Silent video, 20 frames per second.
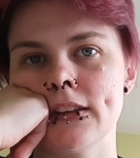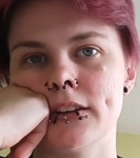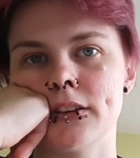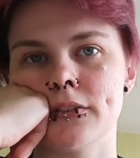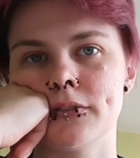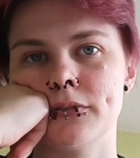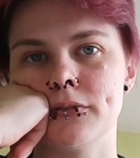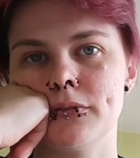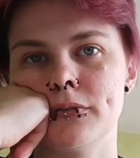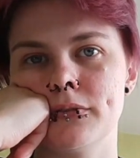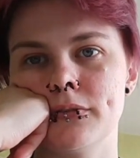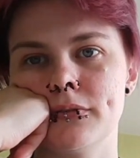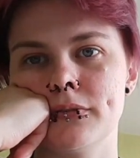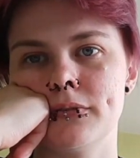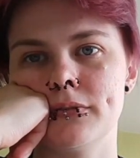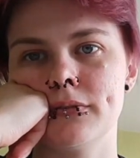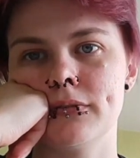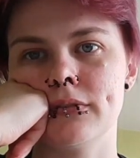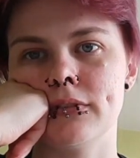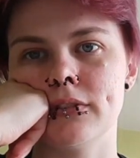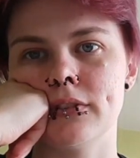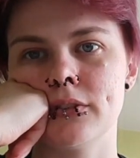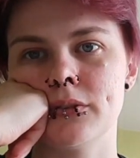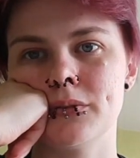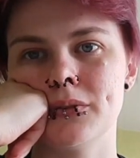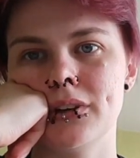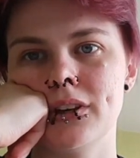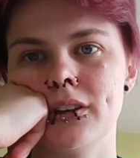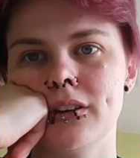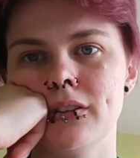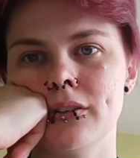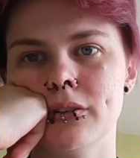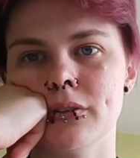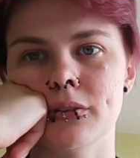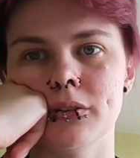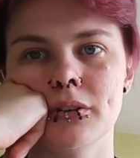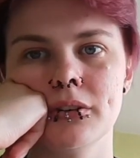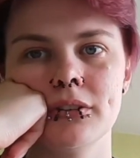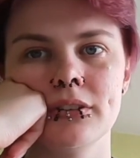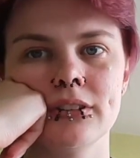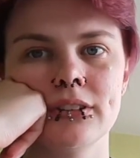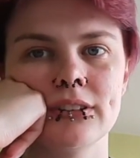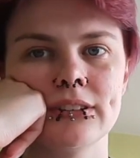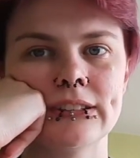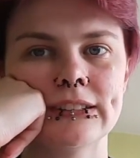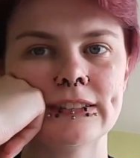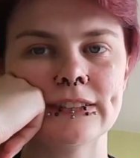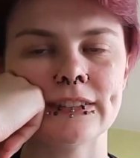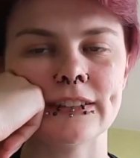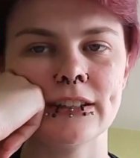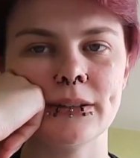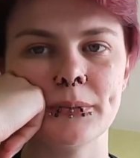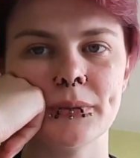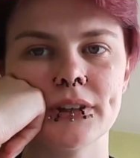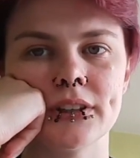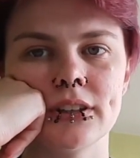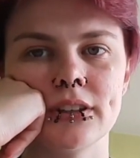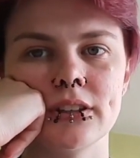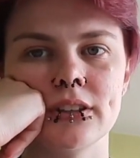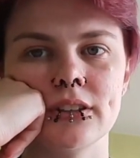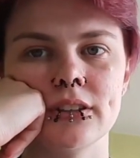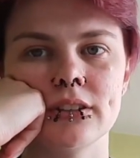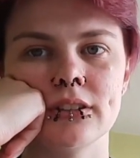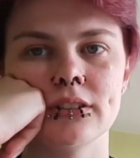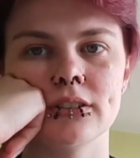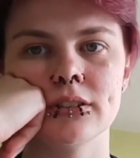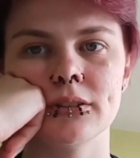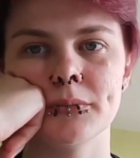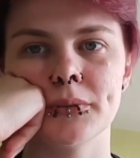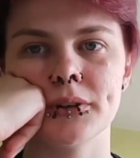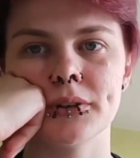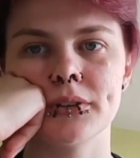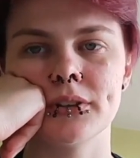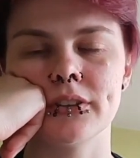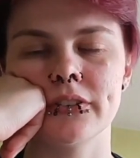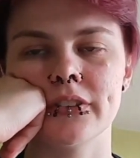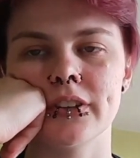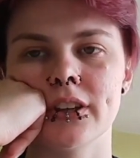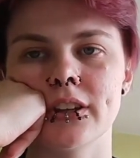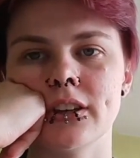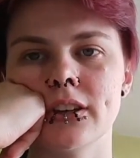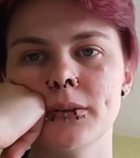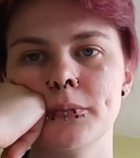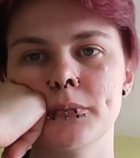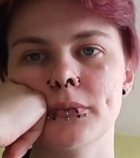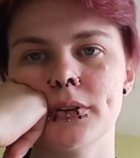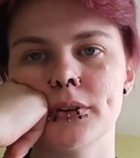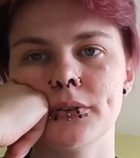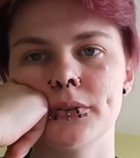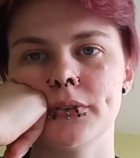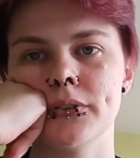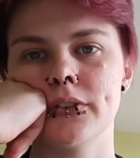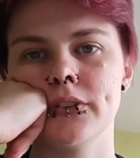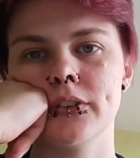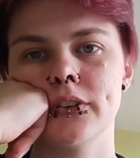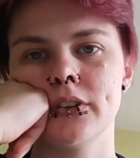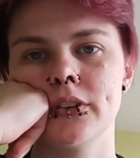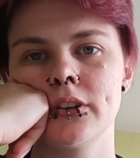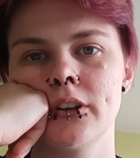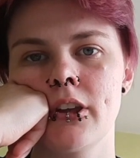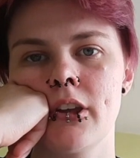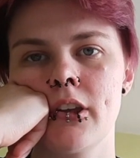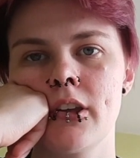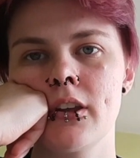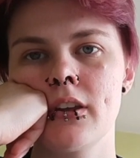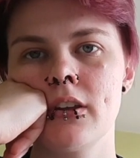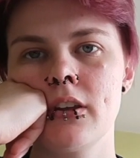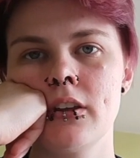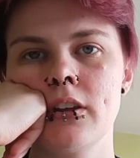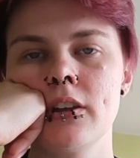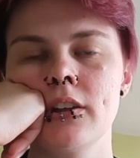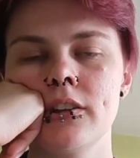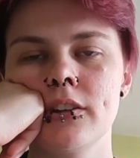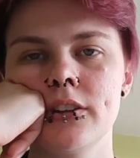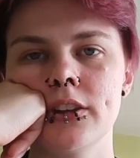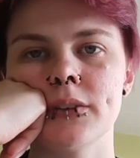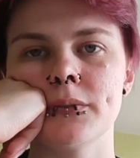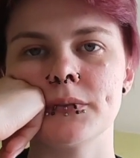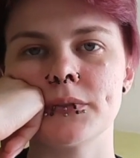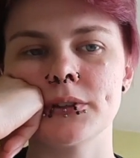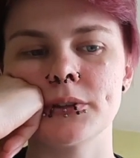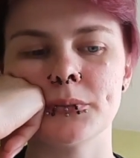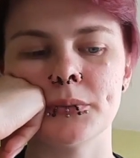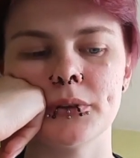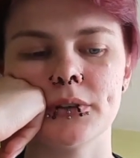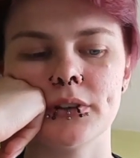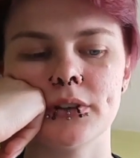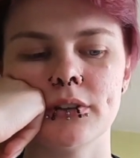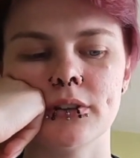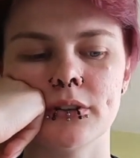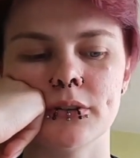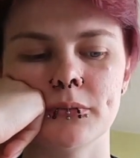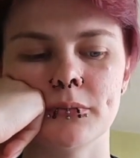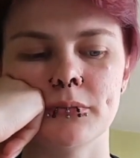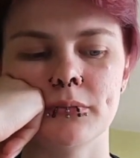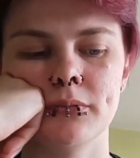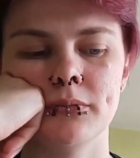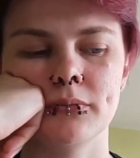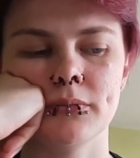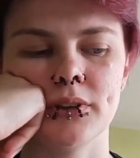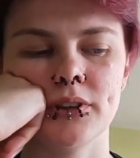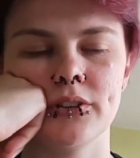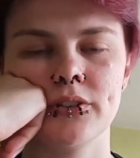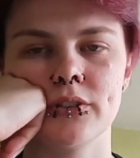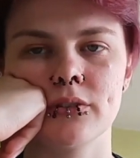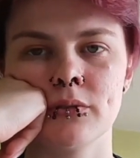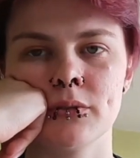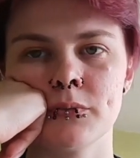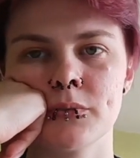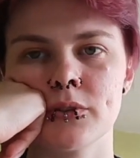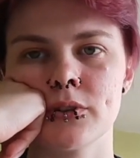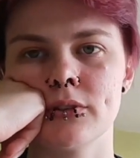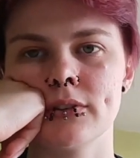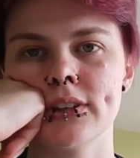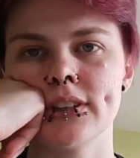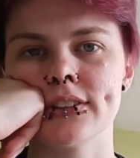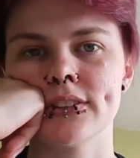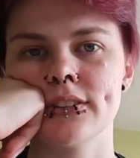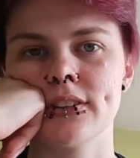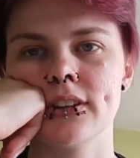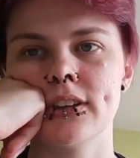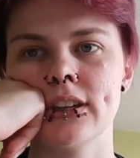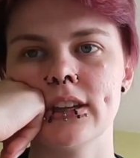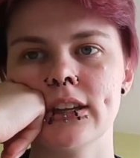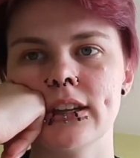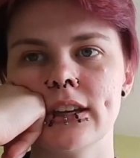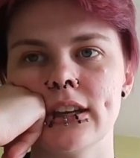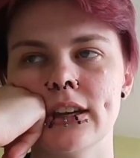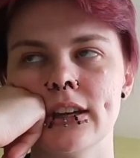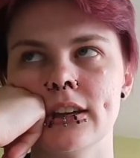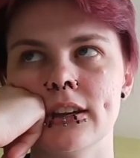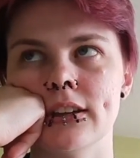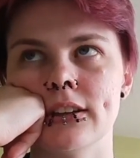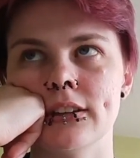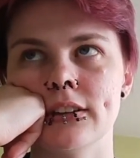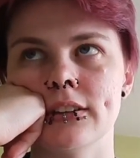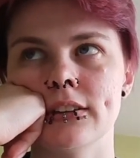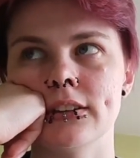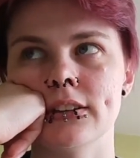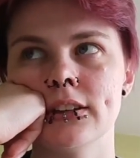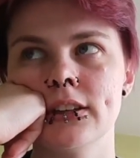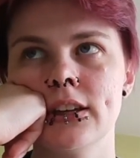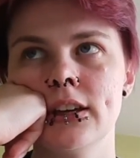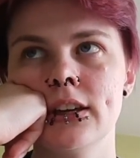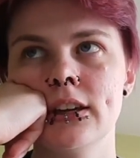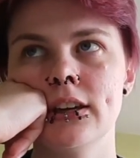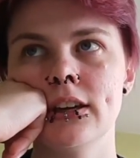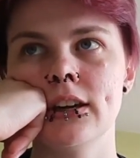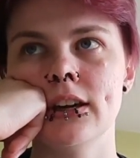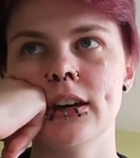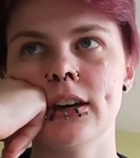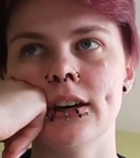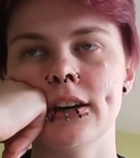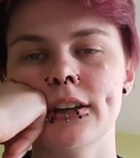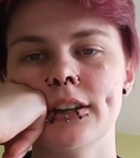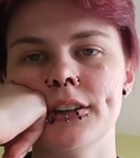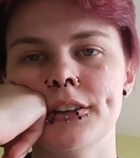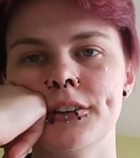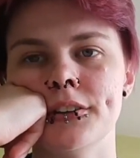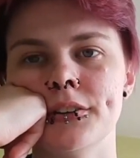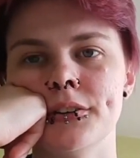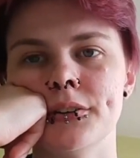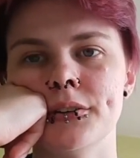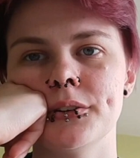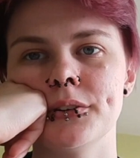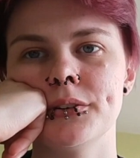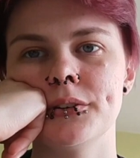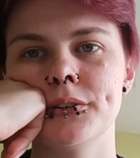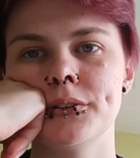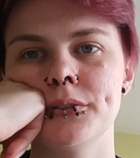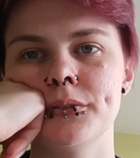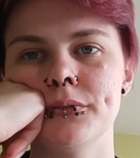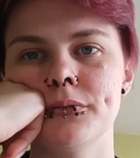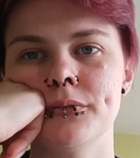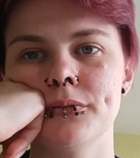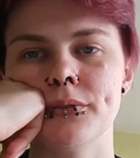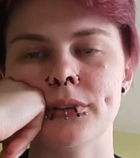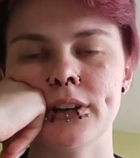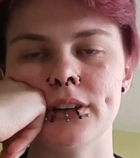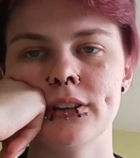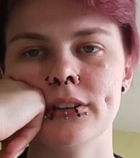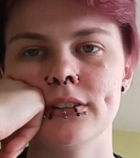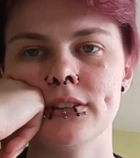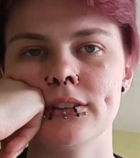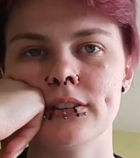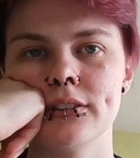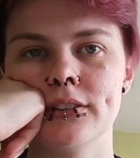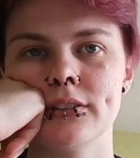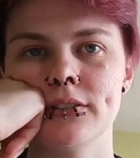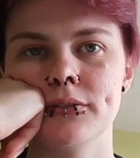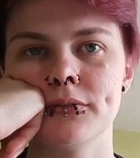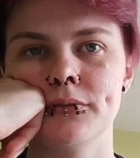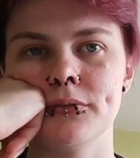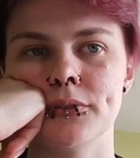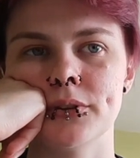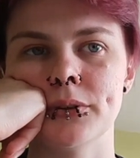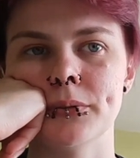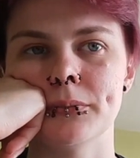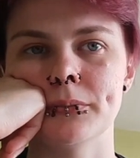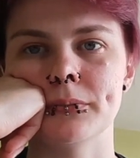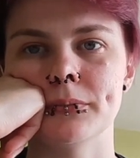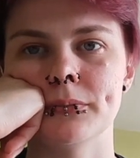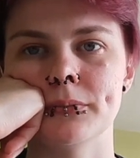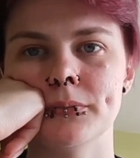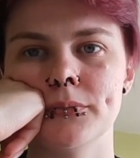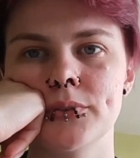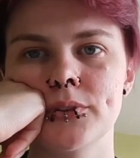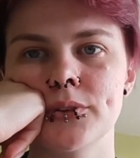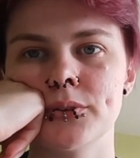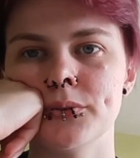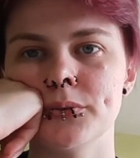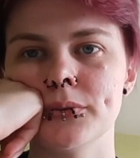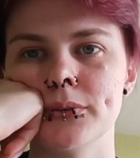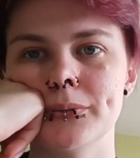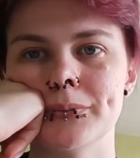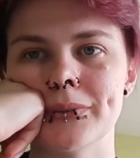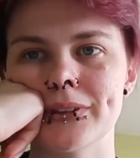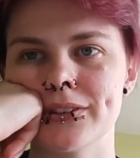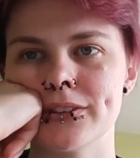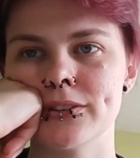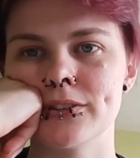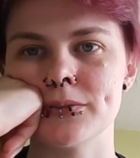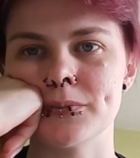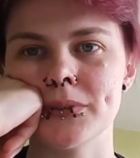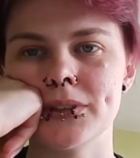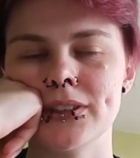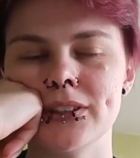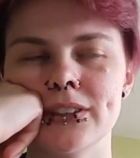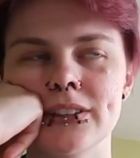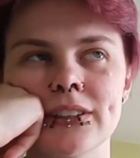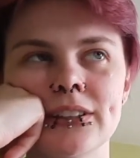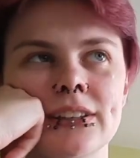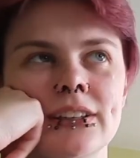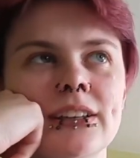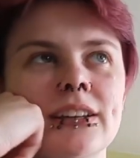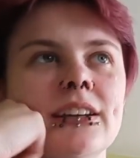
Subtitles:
have not really talked to anybody about this. I did post something about it on my Instagram story yesterday, and I had a friend from school message me